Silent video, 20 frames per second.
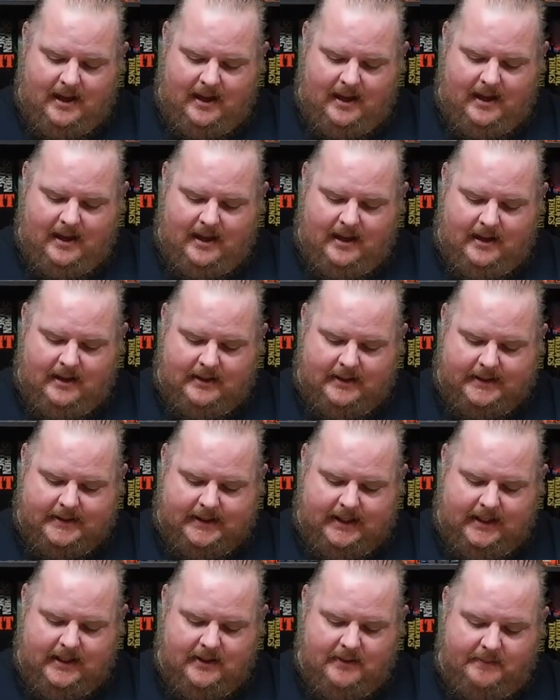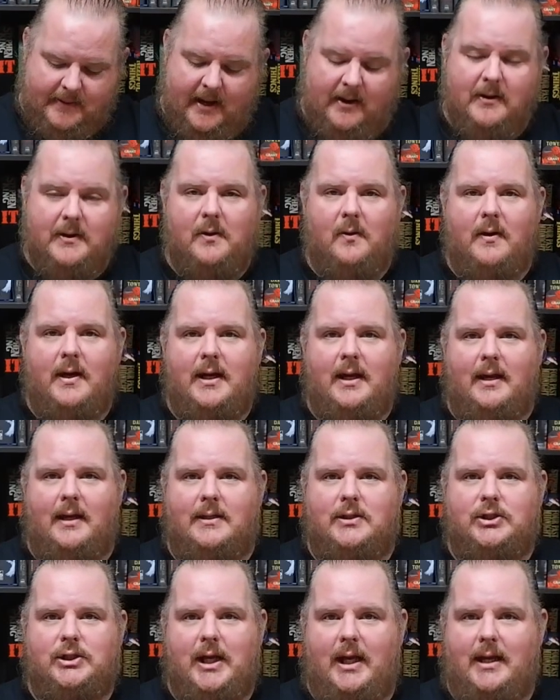Let's see here. Paranoid:
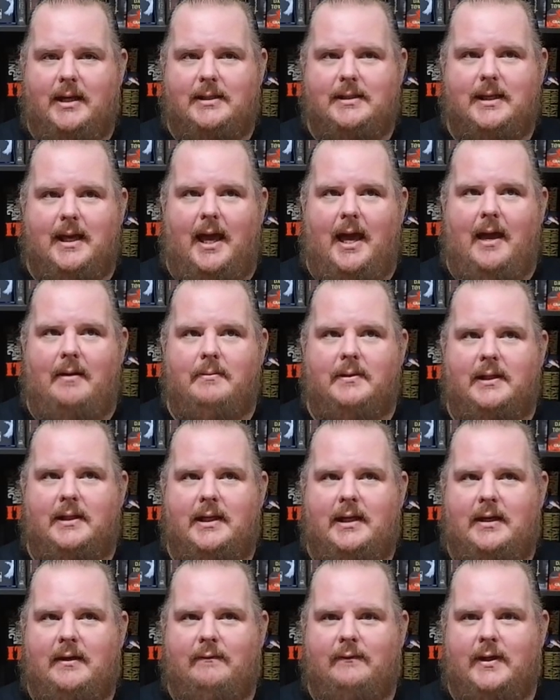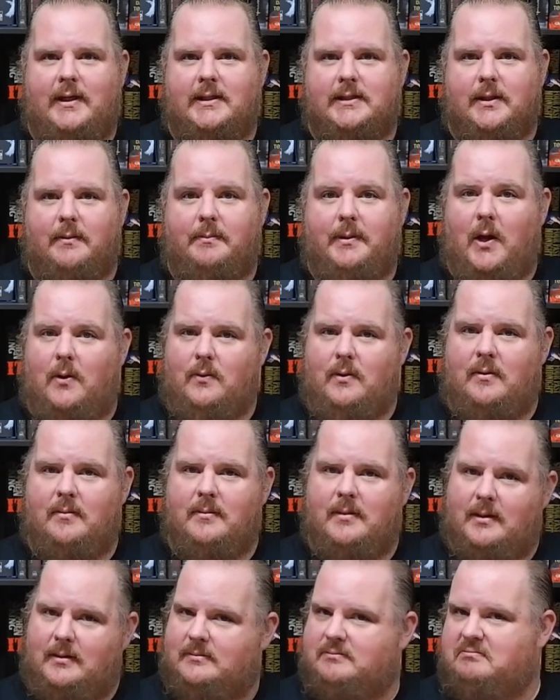A Chant, I believe, is a
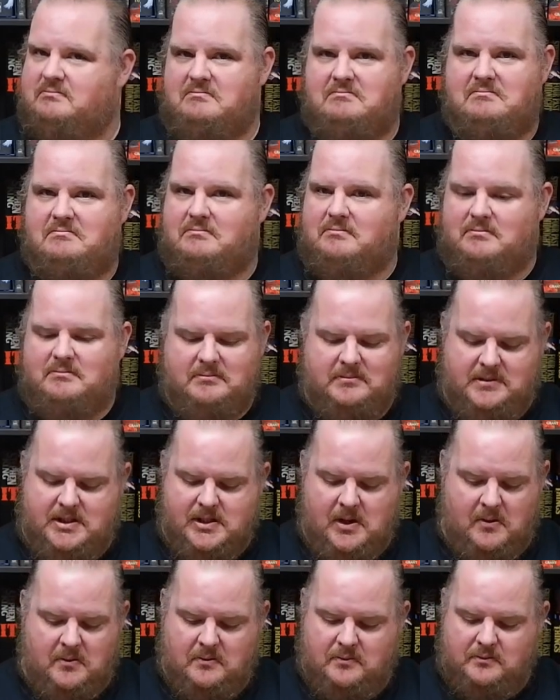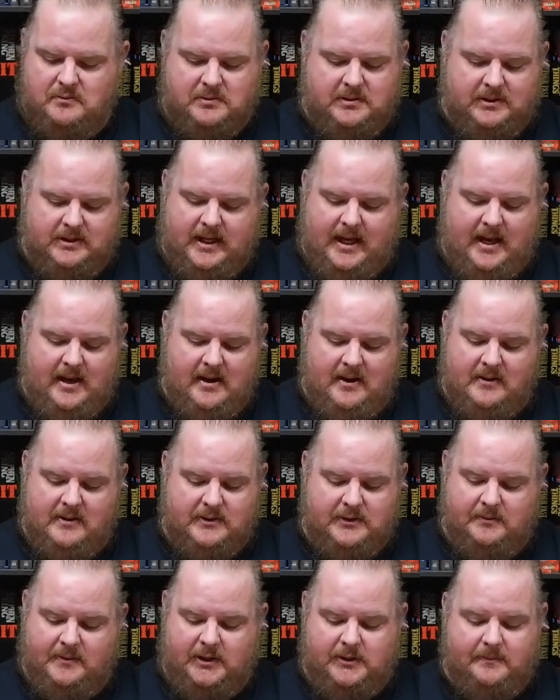poem. Don't
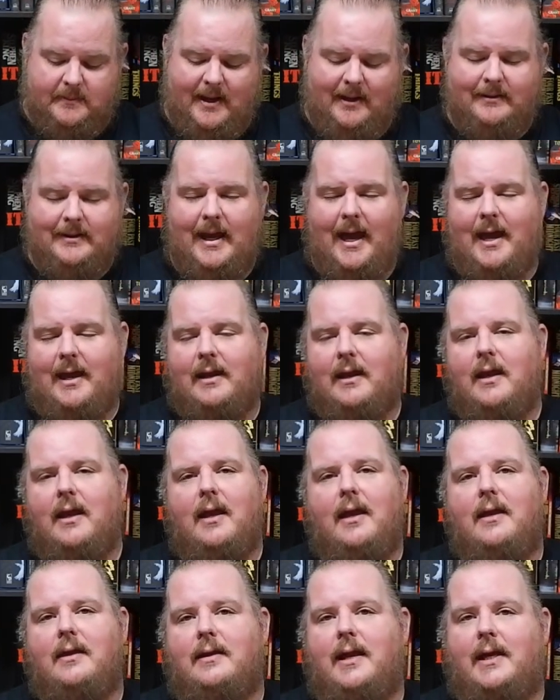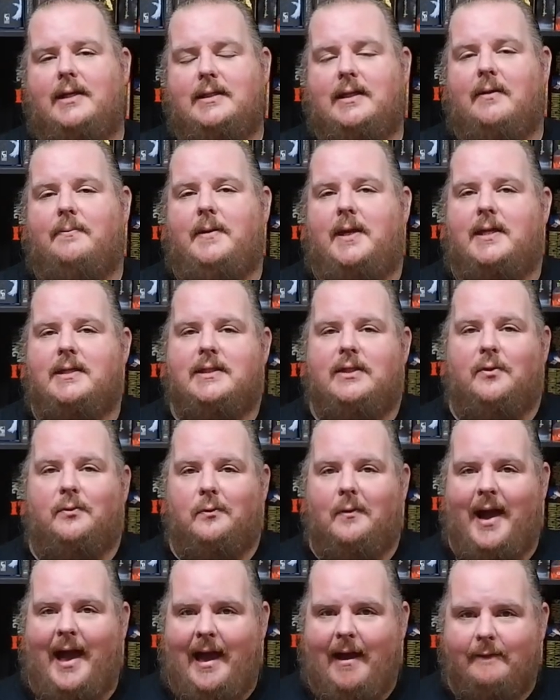care too much about that. Next up is The
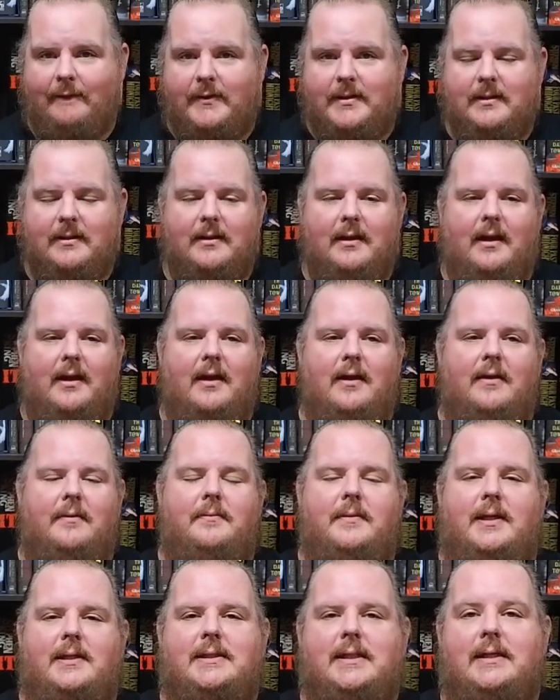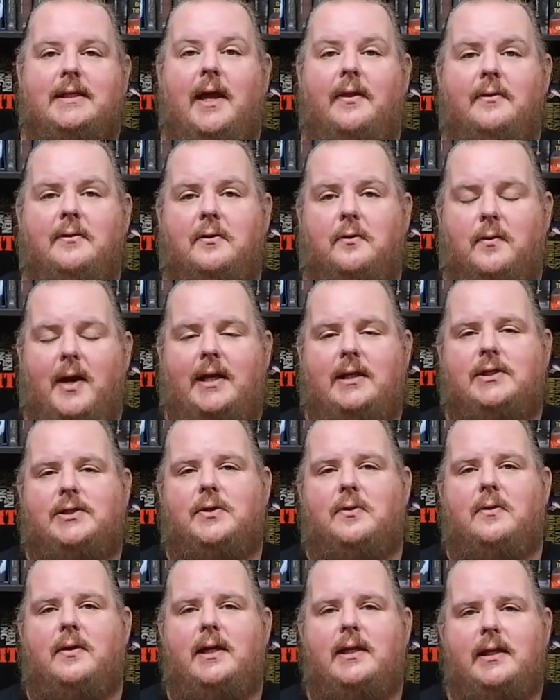Raft. That's another great
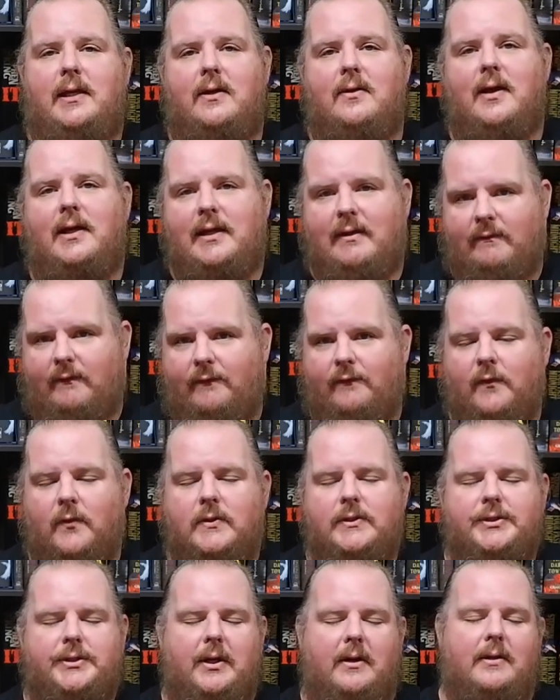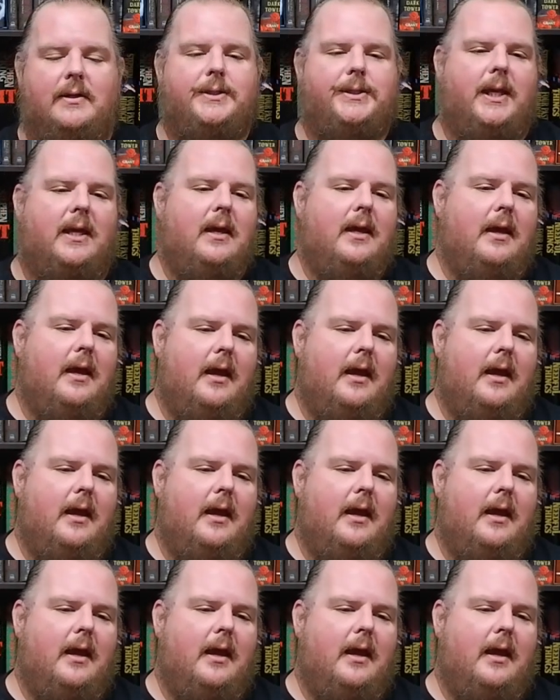story in here. I'd give it 4 stars.